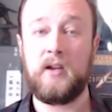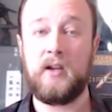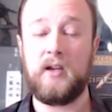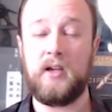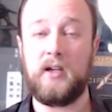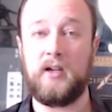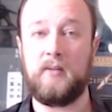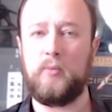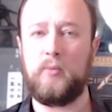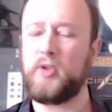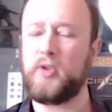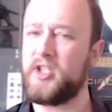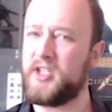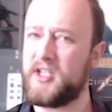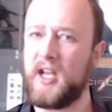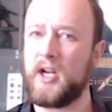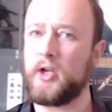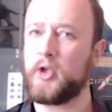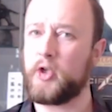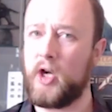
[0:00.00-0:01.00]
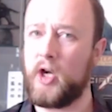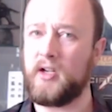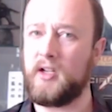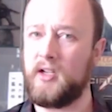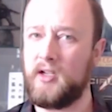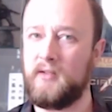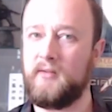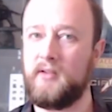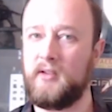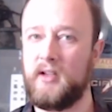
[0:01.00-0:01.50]
which is kind of shocking
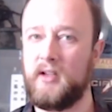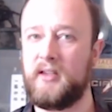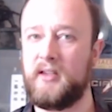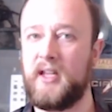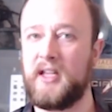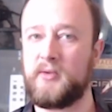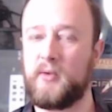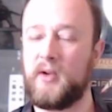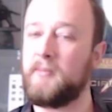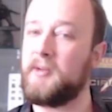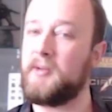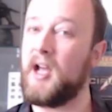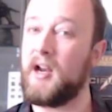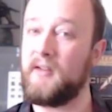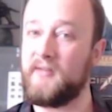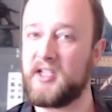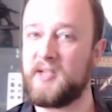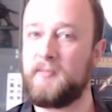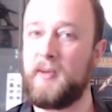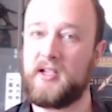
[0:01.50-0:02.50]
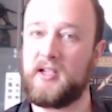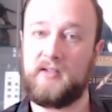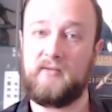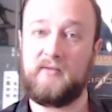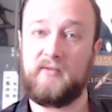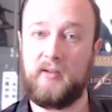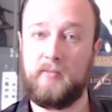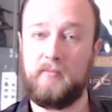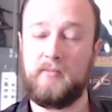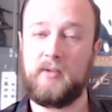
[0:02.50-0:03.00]
given that that's what I'm kind of expecting
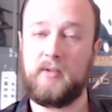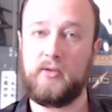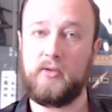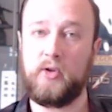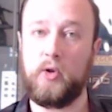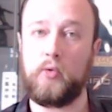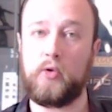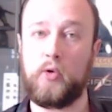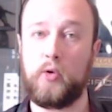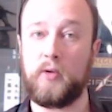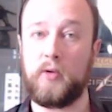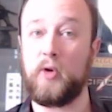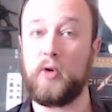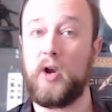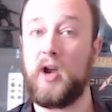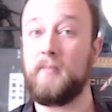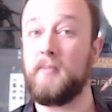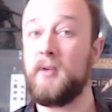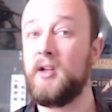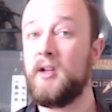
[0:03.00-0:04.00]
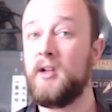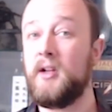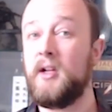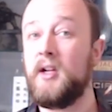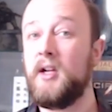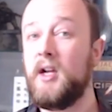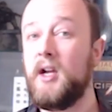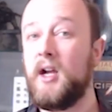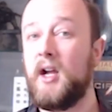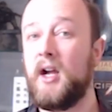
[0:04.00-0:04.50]
from No Quarter Prime.
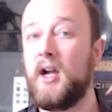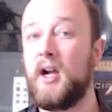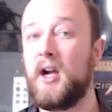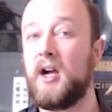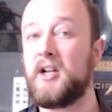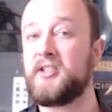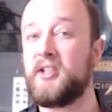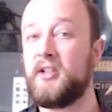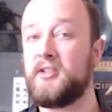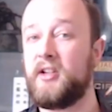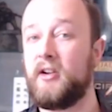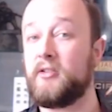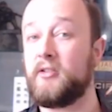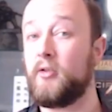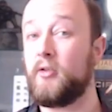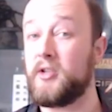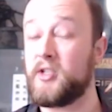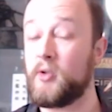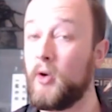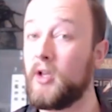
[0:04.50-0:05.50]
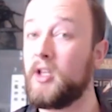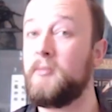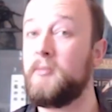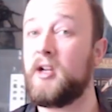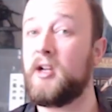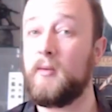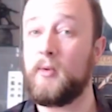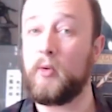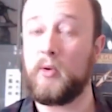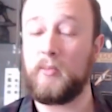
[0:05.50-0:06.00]
Hostile Territory is quickly
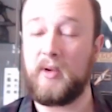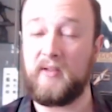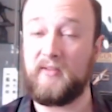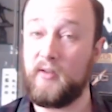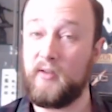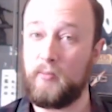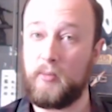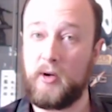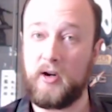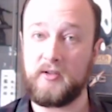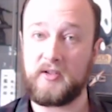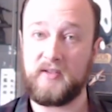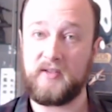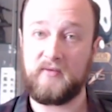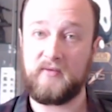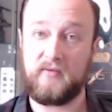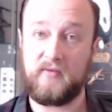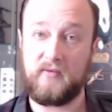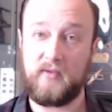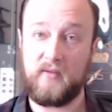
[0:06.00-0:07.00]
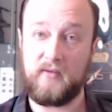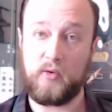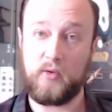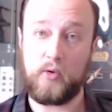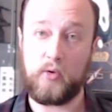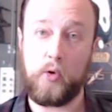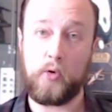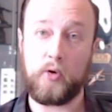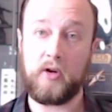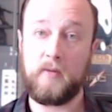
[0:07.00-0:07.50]
becoming one of my favorite parts of No
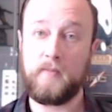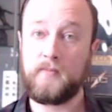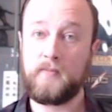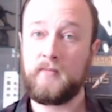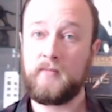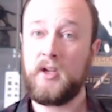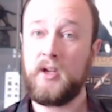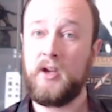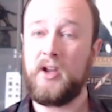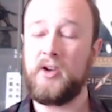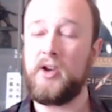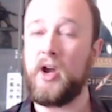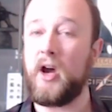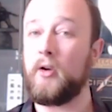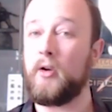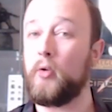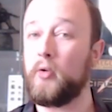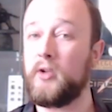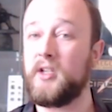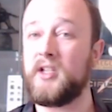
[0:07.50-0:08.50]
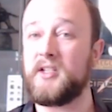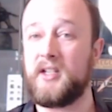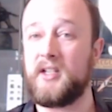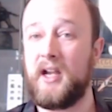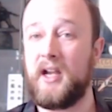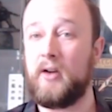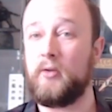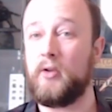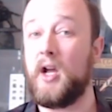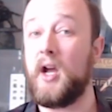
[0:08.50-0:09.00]
Quarter. Not only does it
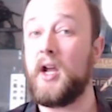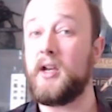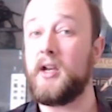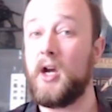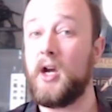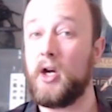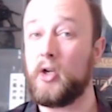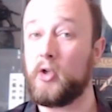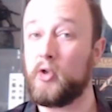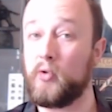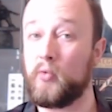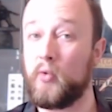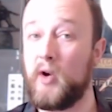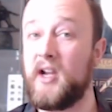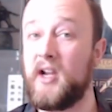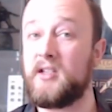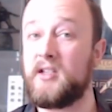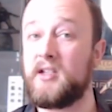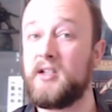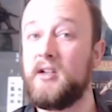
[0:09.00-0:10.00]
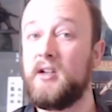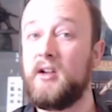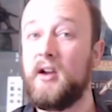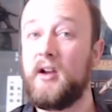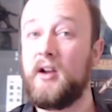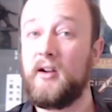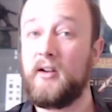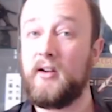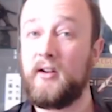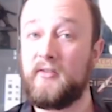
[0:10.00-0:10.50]
outline a great
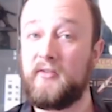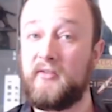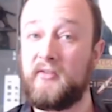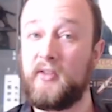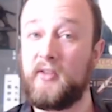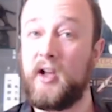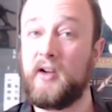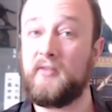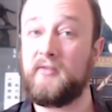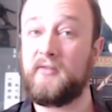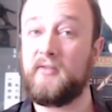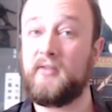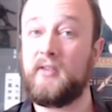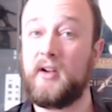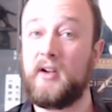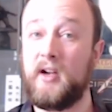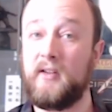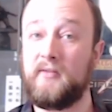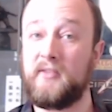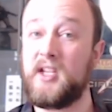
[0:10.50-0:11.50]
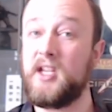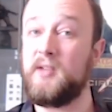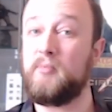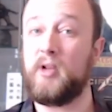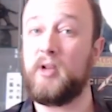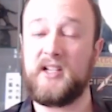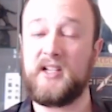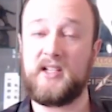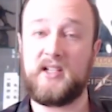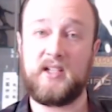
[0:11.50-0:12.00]
fluff of key
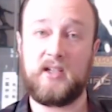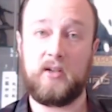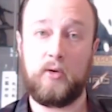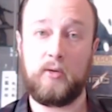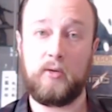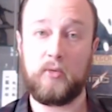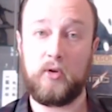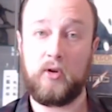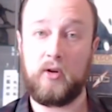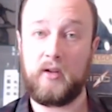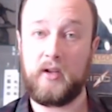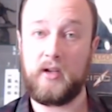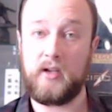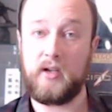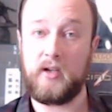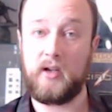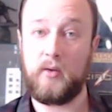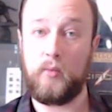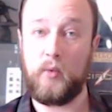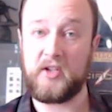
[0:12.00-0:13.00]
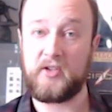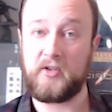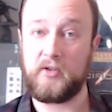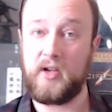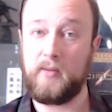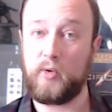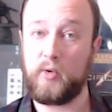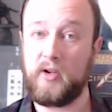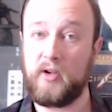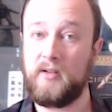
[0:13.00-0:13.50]
places in Western
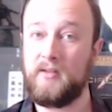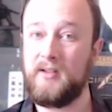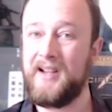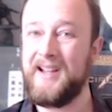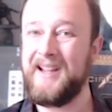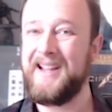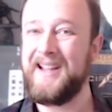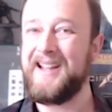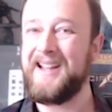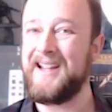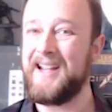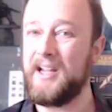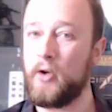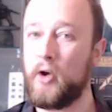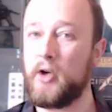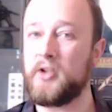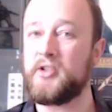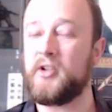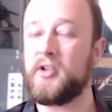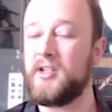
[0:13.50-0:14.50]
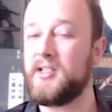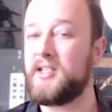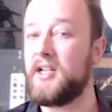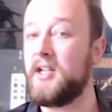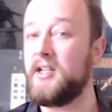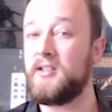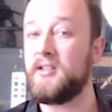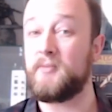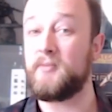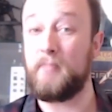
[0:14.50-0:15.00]
Immorin, it also
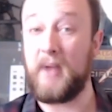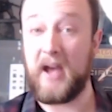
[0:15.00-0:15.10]
contains battle